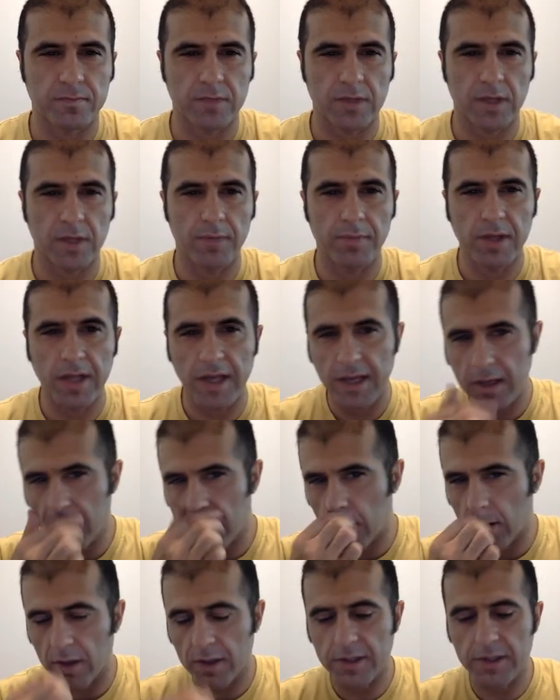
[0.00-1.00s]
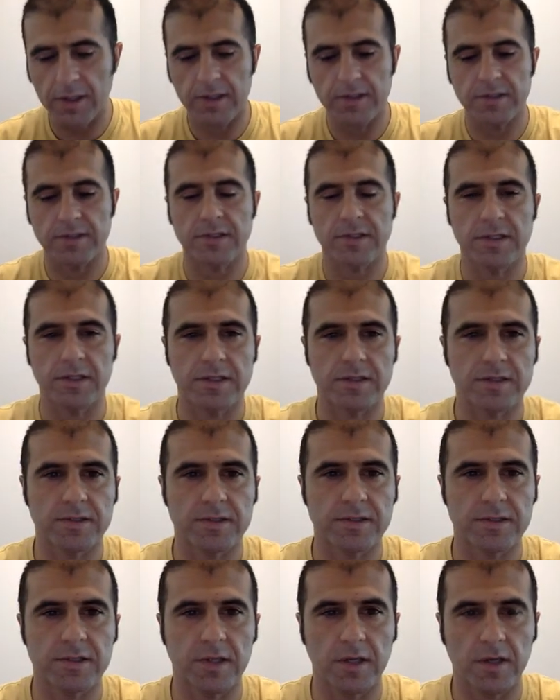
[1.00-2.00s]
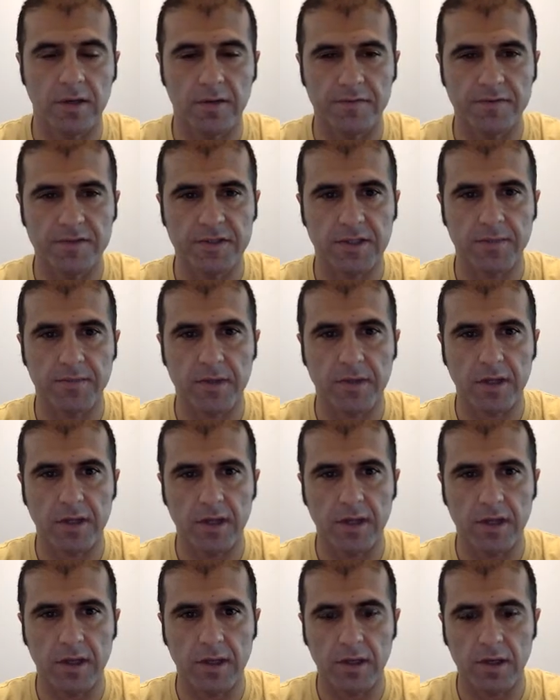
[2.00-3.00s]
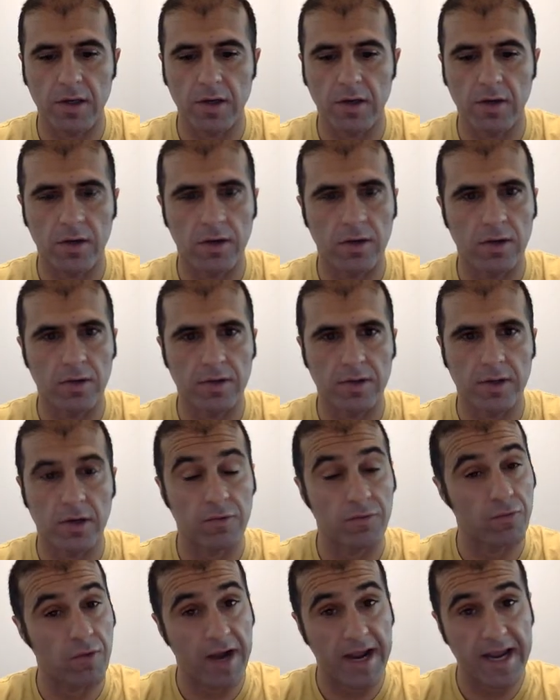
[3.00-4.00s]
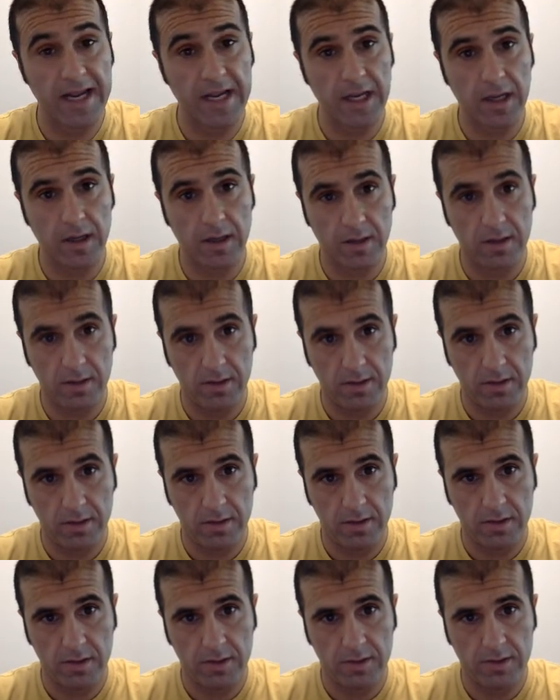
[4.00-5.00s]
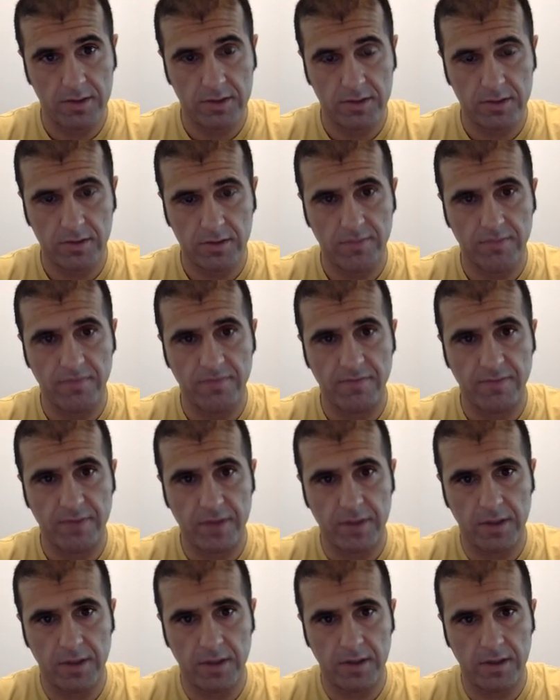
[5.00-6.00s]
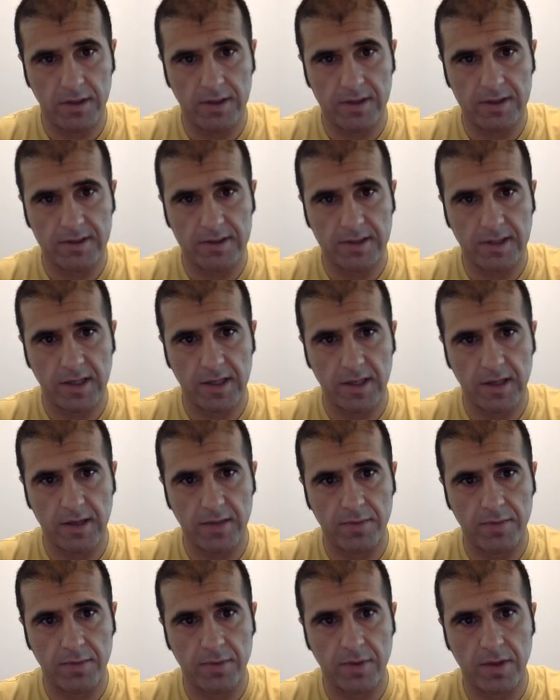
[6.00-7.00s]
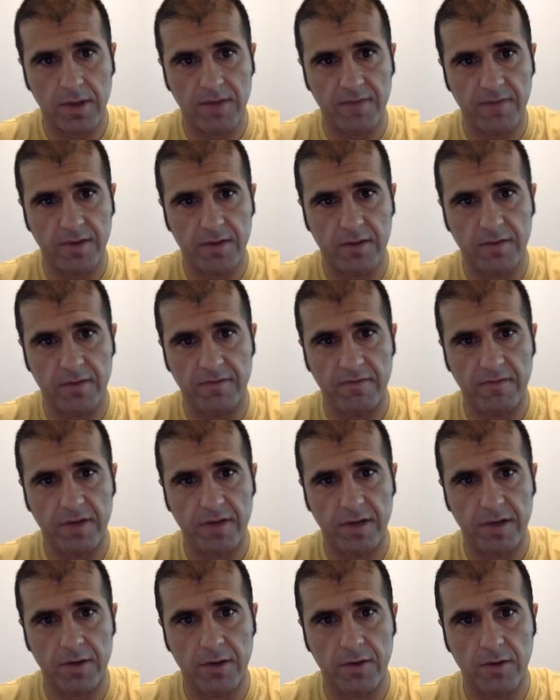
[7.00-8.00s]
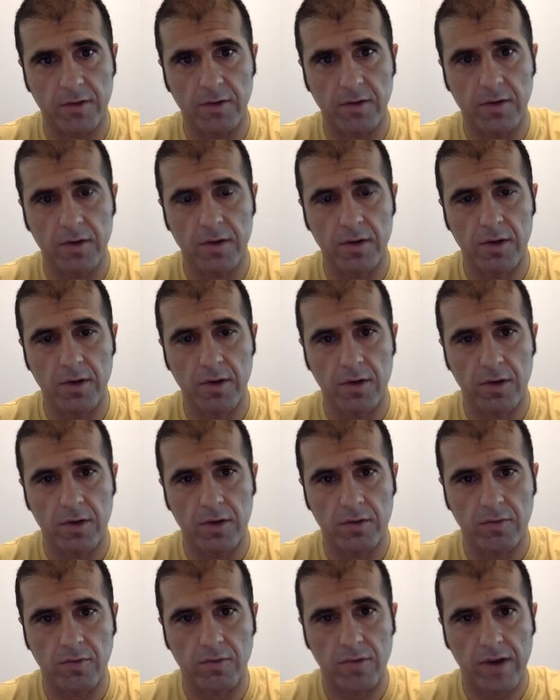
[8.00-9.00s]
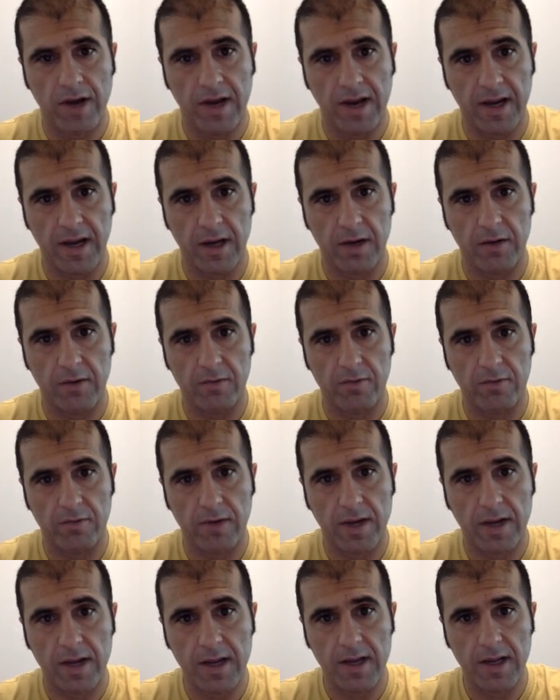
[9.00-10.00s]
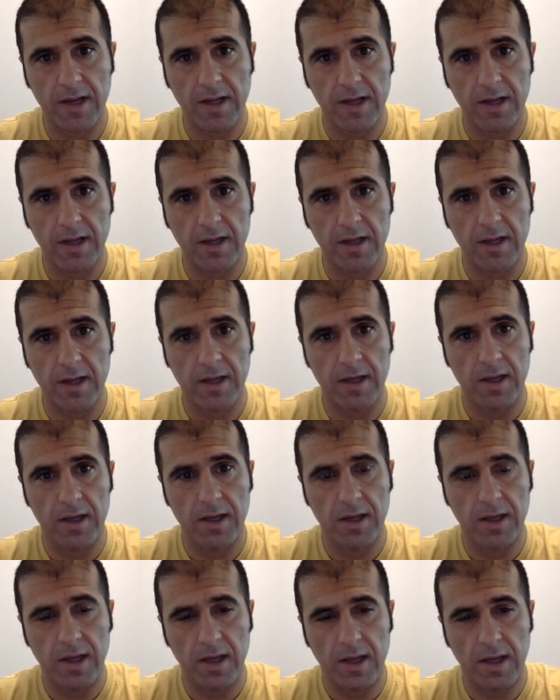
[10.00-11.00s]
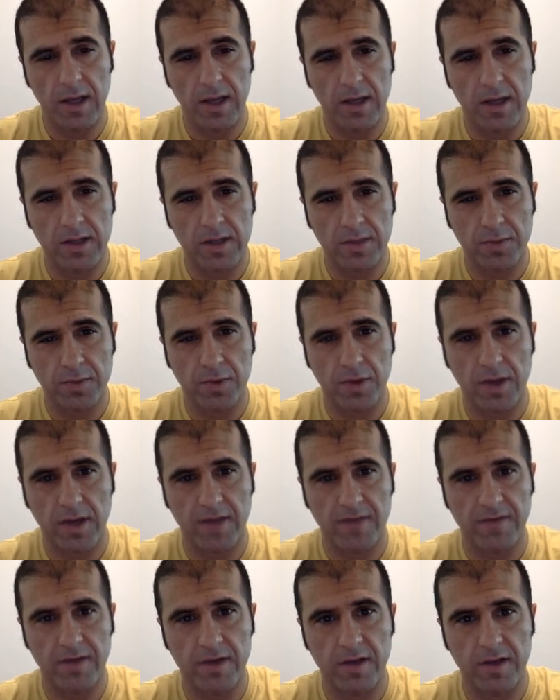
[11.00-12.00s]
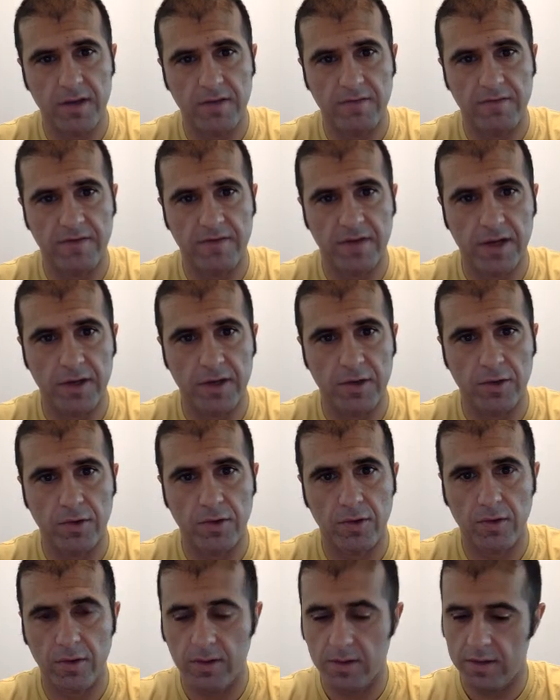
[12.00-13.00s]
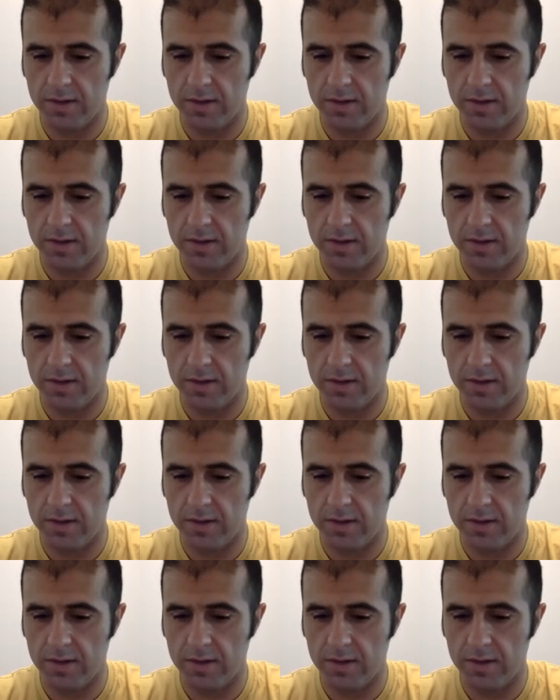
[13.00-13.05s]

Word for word: a playing card consists of something called a rank. So if, uh, let's say private final rank rank and private final